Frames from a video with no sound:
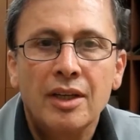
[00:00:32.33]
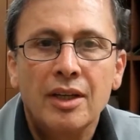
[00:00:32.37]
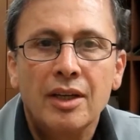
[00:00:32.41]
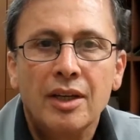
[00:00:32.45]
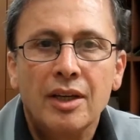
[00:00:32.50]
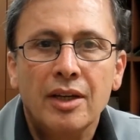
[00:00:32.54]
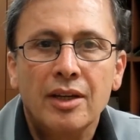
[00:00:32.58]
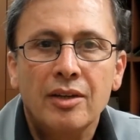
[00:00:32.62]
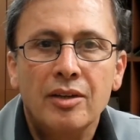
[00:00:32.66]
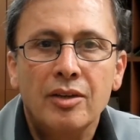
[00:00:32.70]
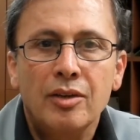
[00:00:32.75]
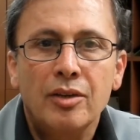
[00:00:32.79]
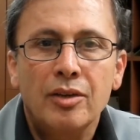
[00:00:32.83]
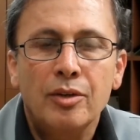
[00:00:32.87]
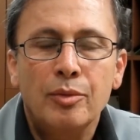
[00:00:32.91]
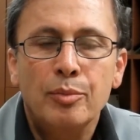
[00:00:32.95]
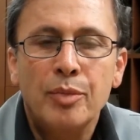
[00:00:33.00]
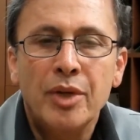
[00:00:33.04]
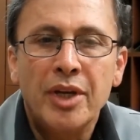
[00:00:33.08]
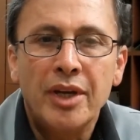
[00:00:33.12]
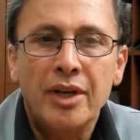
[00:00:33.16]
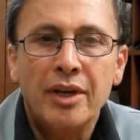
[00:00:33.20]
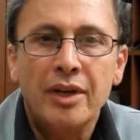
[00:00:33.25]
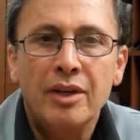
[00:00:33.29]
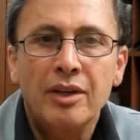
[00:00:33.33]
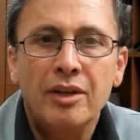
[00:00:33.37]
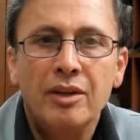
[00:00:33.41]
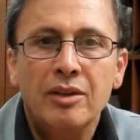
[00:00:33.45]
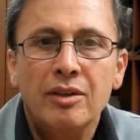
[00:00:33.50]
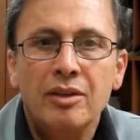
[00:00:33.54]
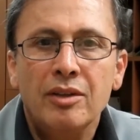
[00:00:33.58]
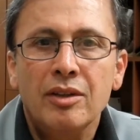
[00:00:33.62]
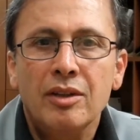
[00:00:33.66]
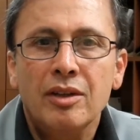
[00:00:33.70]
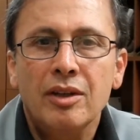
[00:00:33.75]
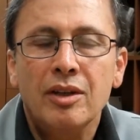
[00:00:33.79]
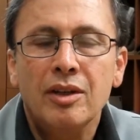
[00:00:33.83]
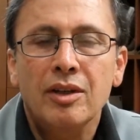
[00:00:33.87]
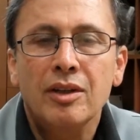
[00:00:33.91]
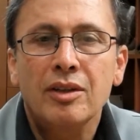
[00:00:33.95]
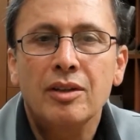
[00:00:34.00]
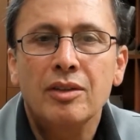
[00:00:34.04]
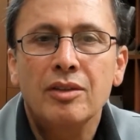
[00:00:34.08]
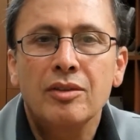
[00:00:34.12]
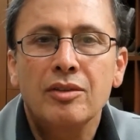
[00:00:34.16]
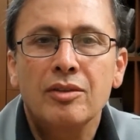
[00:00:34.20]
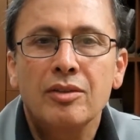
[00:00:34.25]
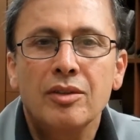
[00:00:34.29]
And her pain
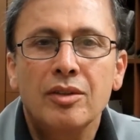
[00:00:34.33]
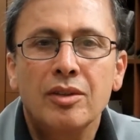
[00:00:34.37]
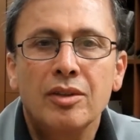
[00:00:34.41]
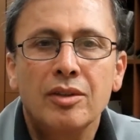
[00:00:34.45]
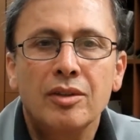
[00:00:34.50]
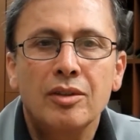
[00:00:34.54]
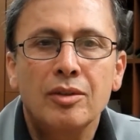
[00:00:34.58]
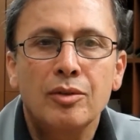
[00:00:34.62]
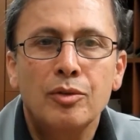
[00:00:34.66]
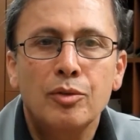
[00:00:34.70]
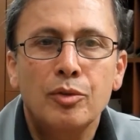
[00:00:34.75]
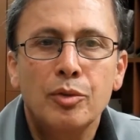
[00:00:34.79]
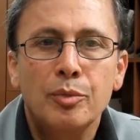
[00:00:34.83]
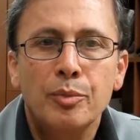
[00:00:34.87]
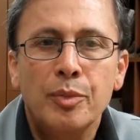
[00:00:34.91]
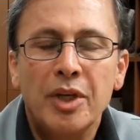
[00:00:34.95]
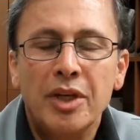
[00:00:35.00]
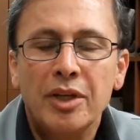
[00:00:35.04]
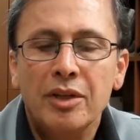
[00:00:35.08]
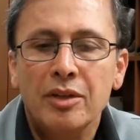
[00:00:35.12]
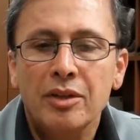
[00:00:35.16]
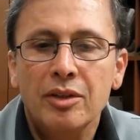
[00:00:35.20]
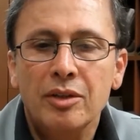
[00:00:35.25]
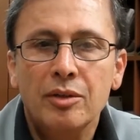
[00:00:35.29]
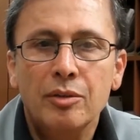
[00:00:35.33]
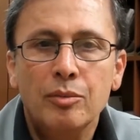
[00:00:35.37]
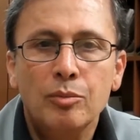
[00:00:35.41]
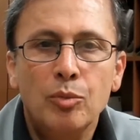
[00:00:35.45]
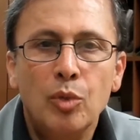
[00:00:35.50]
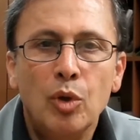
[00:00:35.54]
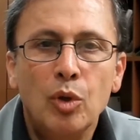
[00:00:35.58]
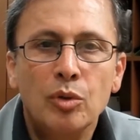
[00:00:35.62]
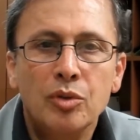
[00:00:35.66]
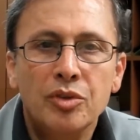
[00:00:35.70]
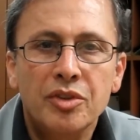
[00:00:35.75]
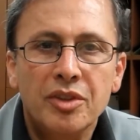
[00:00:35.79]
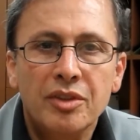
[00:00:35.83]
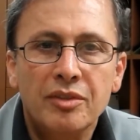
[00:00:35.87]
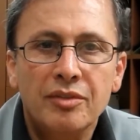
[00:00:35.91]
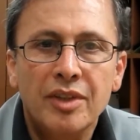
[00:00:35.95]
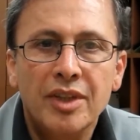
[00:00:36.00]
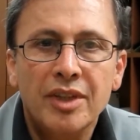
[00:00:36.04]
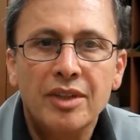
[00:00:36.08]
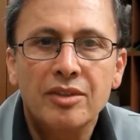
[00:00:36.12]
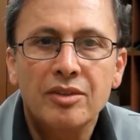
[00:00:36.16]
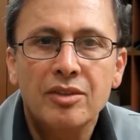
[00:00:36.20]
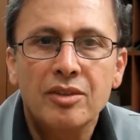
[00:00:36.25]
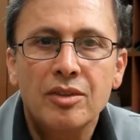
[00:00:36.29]
and remaining bulging
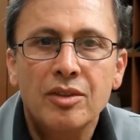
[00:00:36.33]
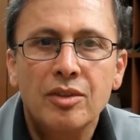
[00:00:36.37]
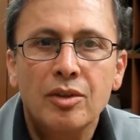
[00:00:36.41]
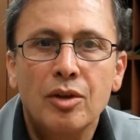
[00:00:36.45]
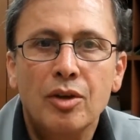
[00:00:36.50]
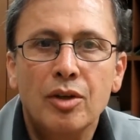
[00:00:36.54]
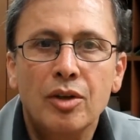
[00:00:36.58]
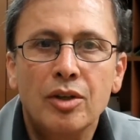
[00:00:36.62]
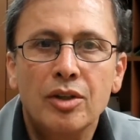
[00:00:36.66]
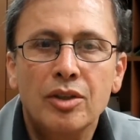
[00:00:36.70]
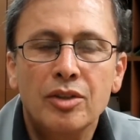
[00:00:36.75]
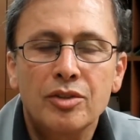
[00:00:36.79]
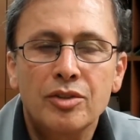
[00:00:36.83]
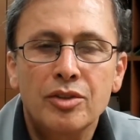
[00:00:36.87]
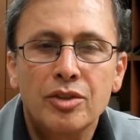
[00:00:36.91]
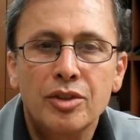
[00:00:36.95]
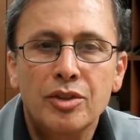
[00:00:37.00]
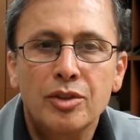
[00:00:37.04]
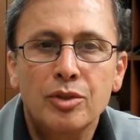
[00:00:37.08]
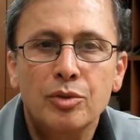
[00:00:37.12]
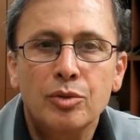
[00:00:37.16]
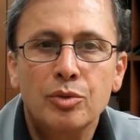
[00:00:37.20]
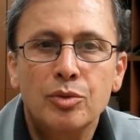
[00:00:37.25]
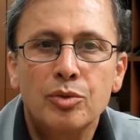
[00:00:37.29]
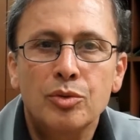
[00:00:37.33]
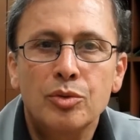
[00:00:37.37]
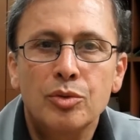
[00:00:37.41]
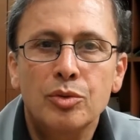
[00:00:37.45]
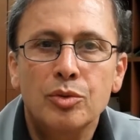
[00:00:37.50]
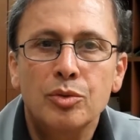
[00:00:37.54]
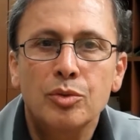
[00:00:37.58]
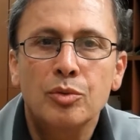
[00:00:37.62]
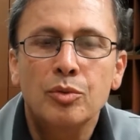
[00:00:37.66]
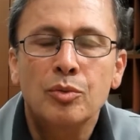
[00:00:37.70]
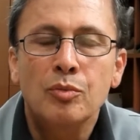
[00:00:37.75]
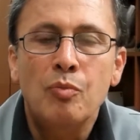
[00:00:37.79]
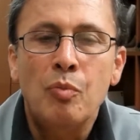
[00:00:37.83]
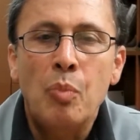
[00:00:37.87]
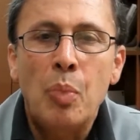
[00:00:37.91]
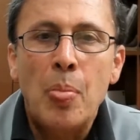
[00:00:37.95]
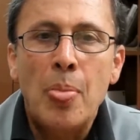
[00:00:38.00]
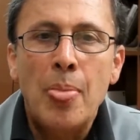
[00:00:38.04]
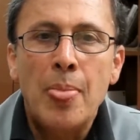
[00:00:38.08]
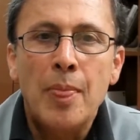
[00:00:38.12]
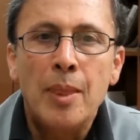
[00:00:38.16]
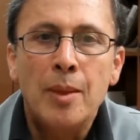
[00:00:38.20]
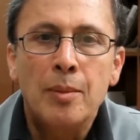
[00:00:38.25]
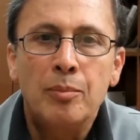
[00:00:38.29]
veins, they are continued to
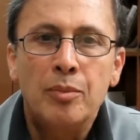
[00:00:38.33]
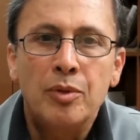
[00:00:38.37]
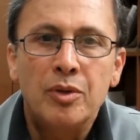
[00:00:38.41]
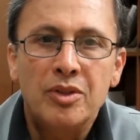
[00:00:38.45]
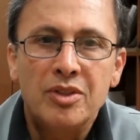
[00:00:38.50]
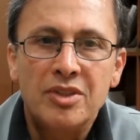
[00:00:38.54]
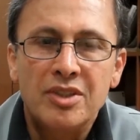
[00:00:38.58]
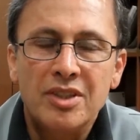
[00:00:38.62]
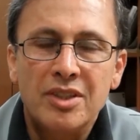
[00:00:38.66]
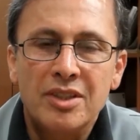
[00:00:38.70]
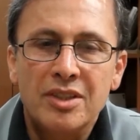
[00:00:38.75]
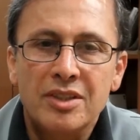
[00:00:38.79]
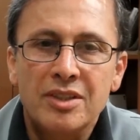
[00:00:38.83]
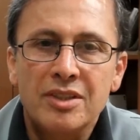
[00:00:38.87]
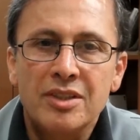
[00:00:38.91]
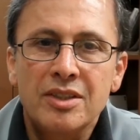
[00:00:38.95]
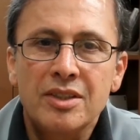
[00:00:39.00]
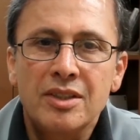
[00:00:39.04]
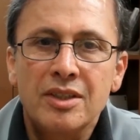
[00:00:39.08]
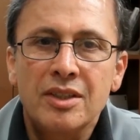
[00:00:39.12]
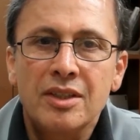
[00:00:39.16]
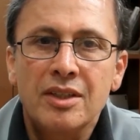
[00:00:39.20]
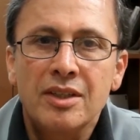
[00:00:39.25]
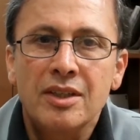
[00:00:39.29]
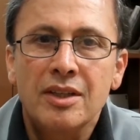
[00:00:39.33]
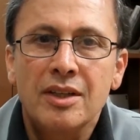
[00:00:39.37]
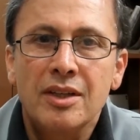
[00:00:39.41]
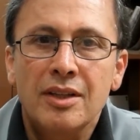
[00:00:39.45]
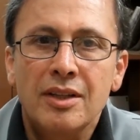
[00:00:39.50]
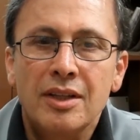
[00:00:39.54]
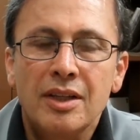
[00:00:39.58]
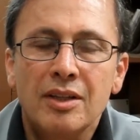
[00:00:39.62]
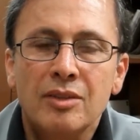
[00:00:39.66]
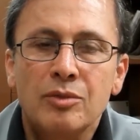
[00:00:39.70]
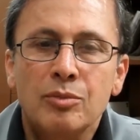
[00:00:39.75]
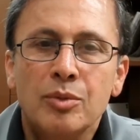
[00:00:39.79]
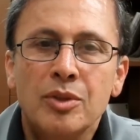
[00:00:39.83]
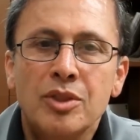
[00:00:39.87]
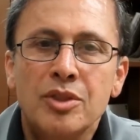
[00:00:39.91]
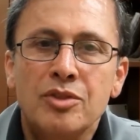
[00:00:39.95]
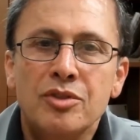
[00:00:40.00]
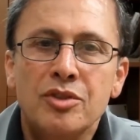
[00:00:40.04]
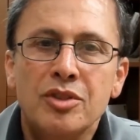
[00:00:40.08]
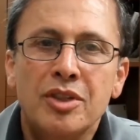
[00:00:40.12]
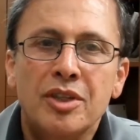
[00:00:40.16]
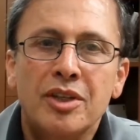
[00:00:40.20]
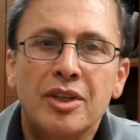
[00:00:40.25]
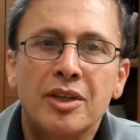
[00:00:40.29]
persist. And that's when
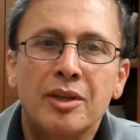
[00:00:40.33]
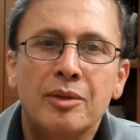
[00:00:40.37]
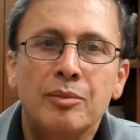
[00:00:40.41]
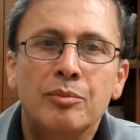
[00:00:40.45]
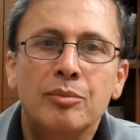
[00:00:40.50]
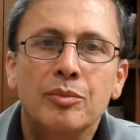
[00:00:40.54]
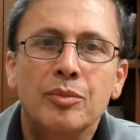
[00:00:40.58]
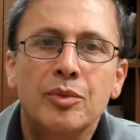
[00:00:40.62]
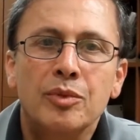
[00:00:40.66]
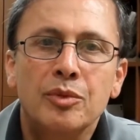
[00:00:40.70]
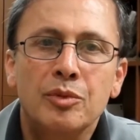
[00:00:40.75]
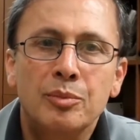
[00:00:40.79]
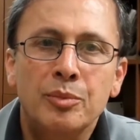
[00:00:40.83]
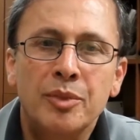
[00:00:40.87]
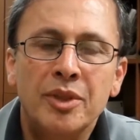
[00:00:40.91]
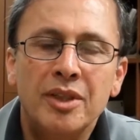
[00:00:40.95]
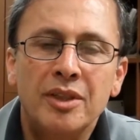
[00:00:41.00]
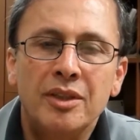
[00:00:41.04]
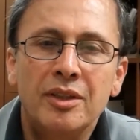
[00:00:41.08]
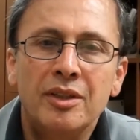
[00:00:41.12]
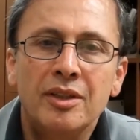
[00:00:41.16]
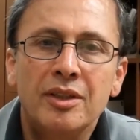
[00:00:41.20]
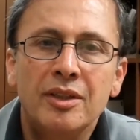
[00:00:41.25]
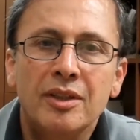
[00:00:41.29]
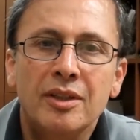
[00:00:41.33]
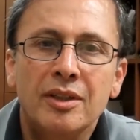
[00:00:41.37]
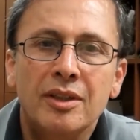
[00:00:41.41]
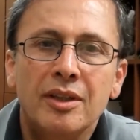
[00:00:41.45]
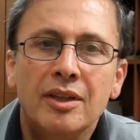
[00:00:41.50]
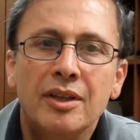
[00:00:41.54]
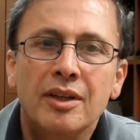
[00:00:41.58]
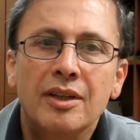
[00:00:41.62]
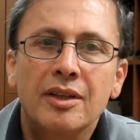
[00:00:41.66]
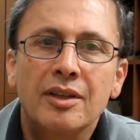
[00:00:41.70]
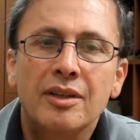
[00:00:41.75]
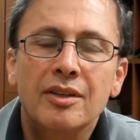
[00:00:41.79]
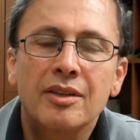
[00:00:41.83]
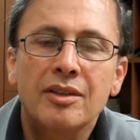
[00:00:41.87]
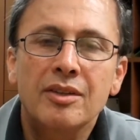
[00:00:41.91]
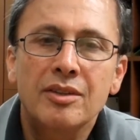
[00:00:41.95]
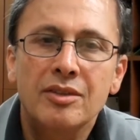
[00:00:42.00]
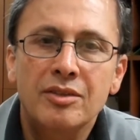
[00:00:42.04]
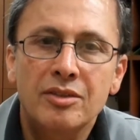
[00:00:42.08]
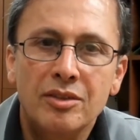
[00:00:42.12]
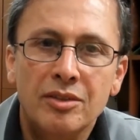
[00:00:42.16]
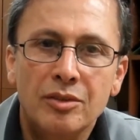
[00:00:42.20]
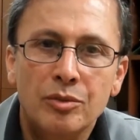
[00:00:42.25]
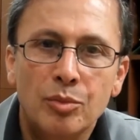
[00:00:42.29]
she came to me, and
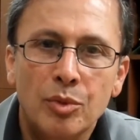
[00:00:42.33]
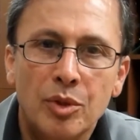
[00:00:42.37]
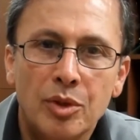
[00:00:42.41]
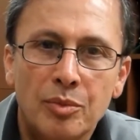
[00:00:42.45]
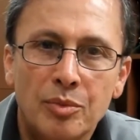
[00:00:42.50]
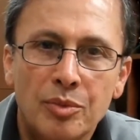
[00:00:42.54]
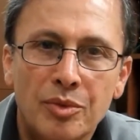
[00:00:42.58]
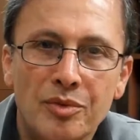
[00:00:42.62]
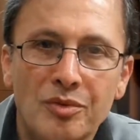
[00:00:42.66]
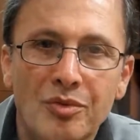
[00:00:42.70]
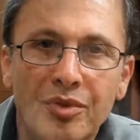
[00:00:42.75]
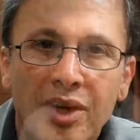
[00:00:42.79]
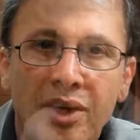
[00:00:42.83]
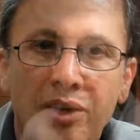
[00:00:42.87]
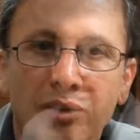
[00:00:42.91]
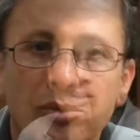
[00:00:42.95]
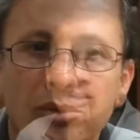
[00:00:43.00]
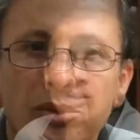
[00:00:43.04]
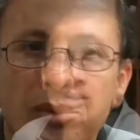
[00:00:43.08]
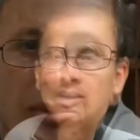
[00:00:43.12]
this is what we found.